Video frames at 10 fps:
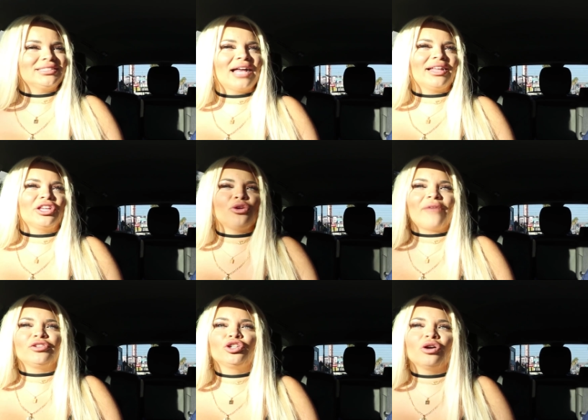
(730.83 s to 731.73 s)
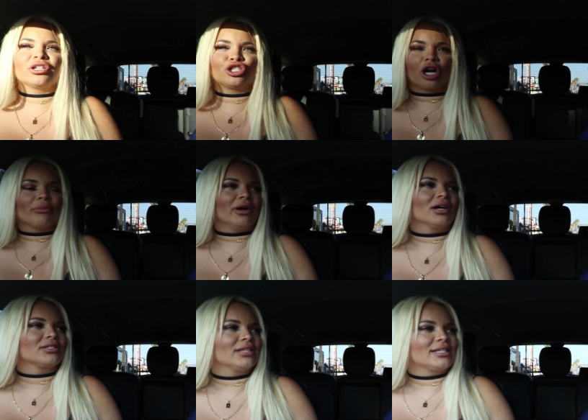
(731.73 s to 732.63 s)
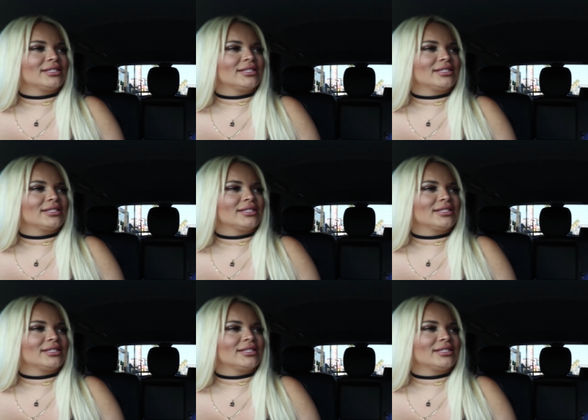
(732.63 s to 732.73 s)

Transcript: It's not I, like you have to go to Starbucks and, like,